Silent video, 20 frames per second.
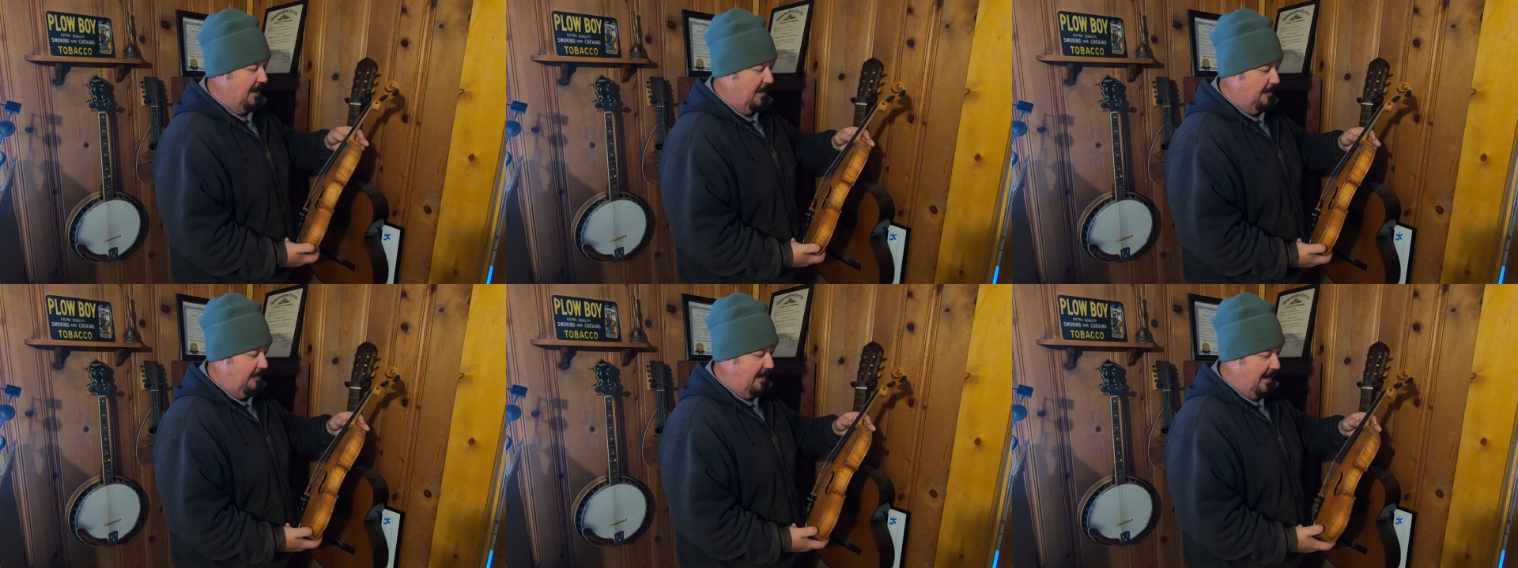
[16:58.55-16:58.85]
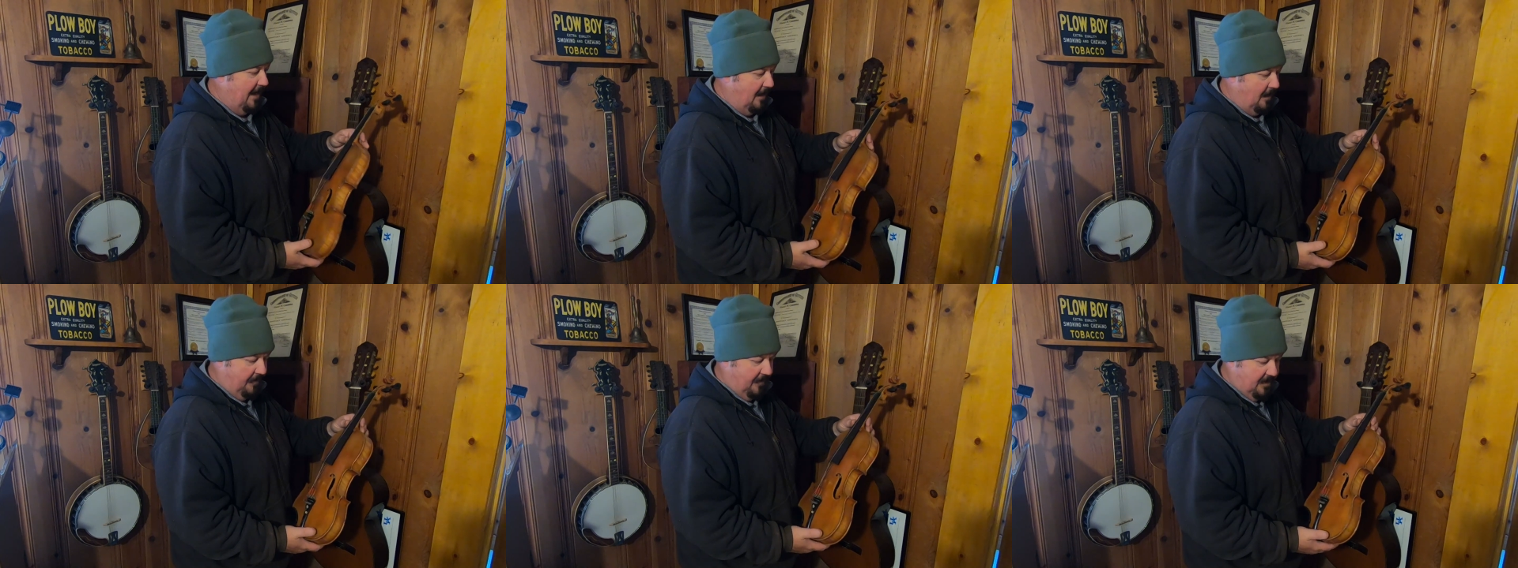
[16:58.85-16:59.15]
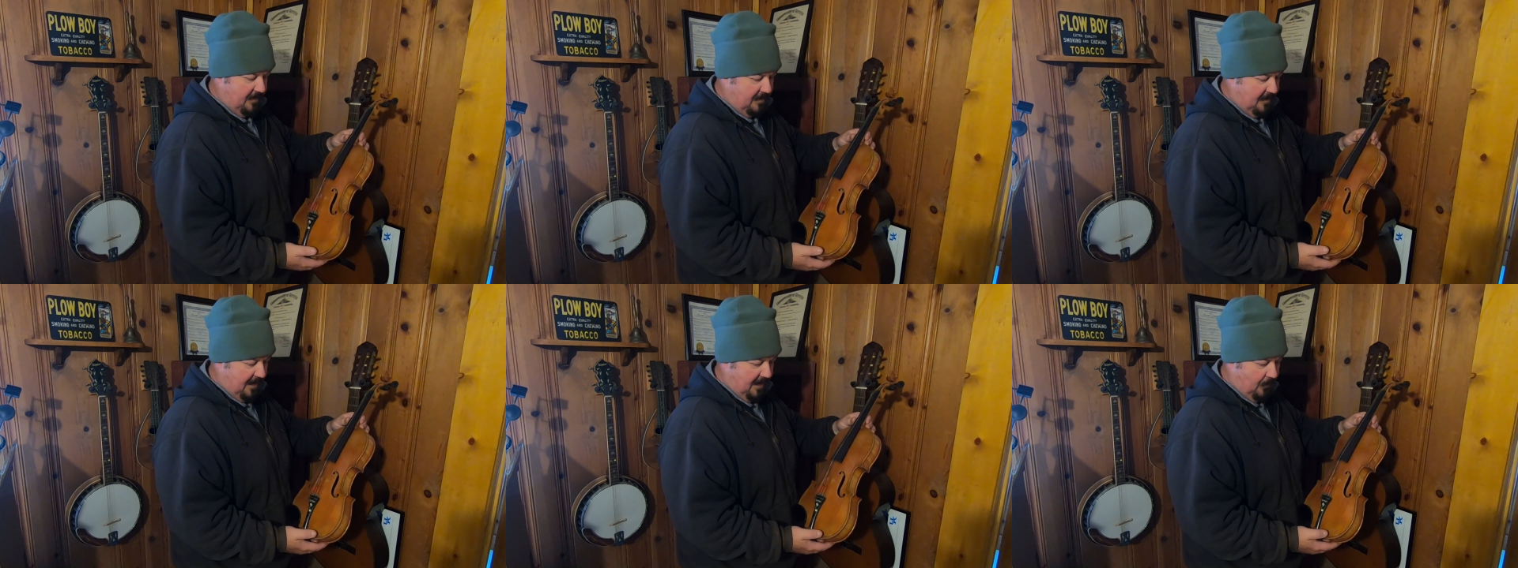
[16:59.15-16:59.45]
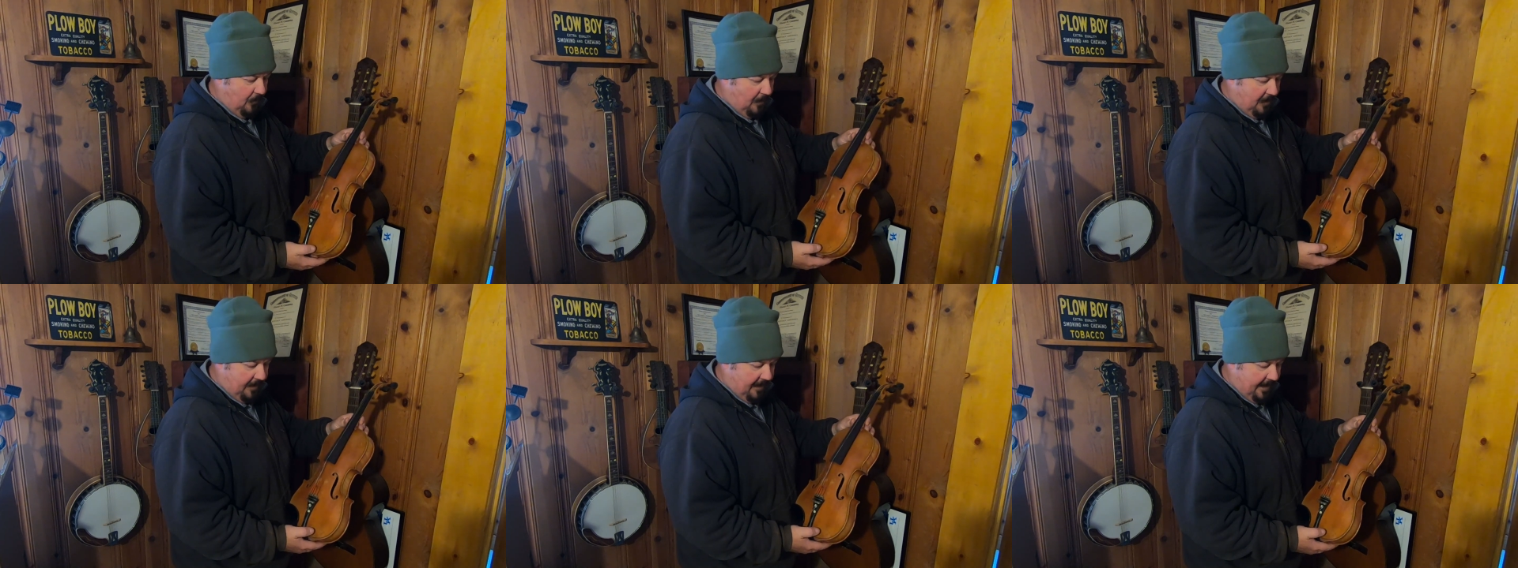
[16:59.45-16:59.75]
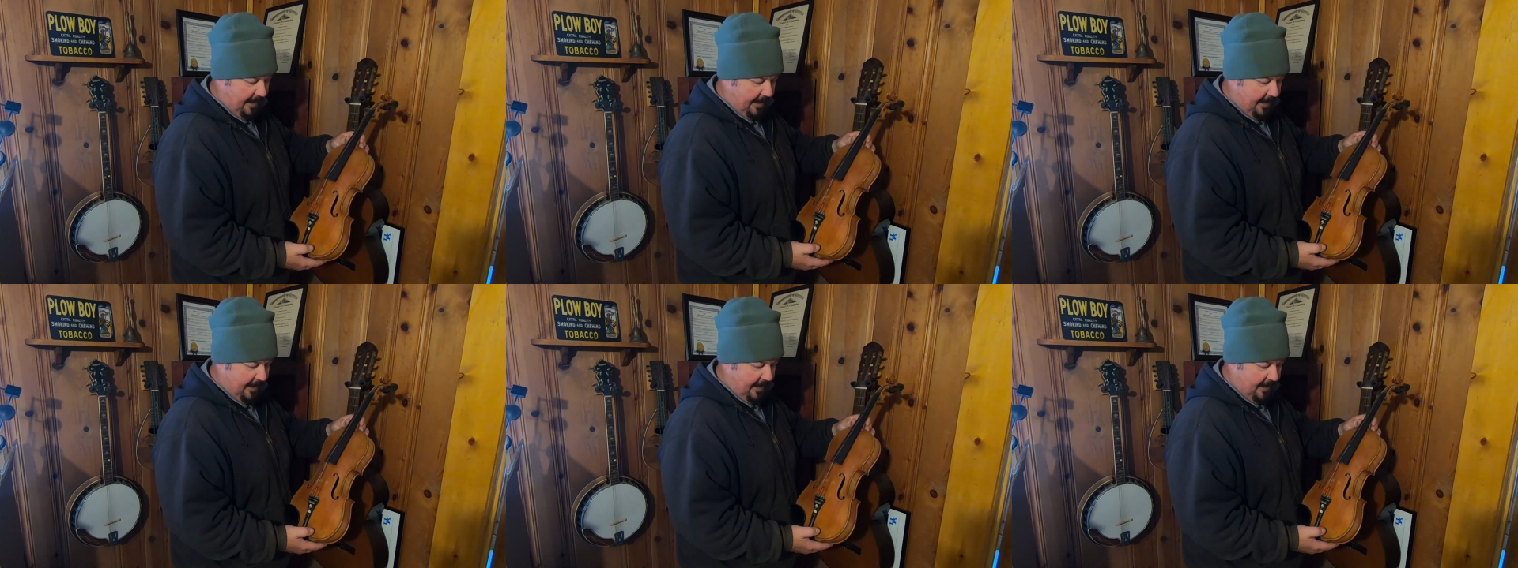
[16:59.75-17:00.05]
get back on this thing one
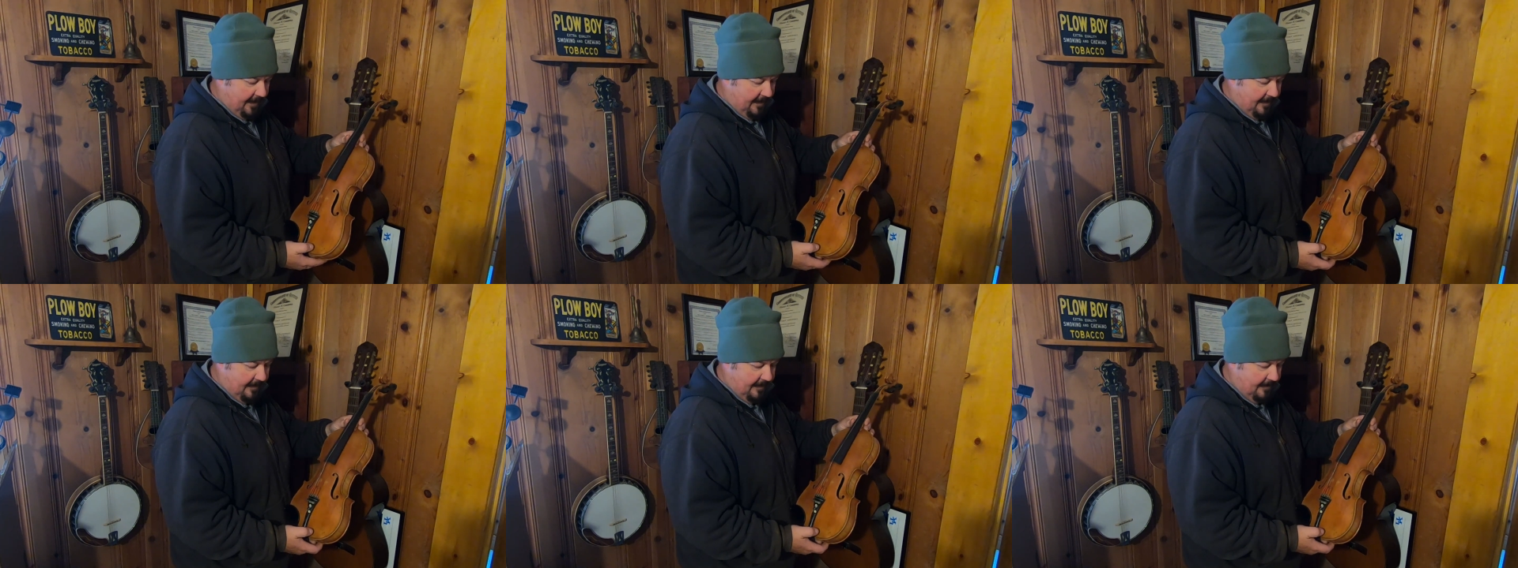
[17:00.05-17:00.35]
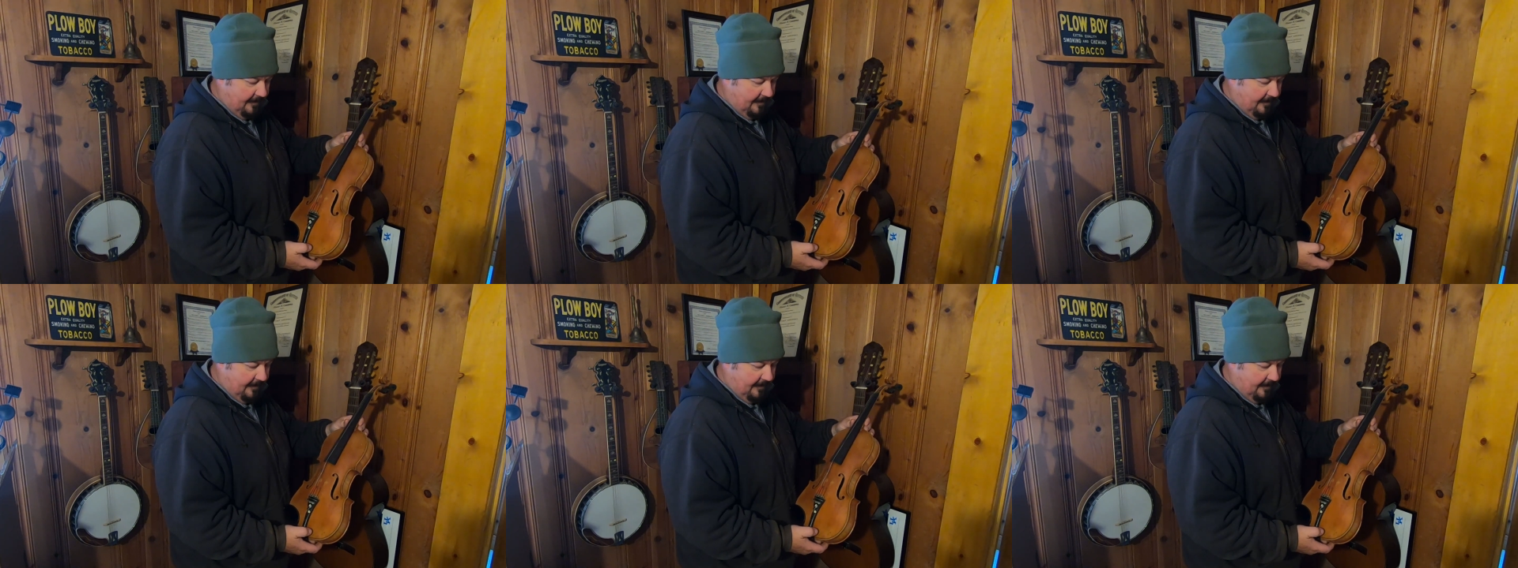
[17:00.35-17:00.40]
day.